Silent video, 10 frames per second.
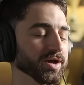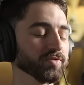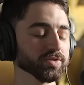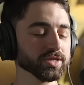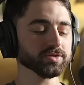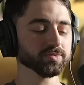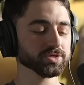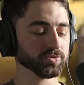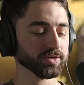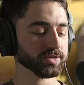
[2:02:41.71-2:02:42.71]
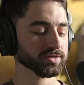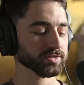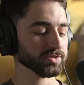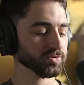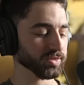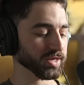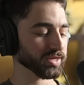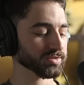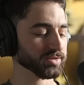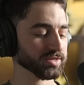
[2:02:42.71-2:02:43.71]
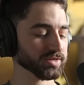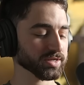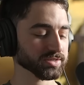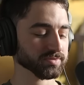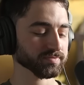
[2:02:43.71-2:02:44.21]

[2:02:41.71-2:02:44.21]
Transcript: I really do enjoy enjoy that. That's nice.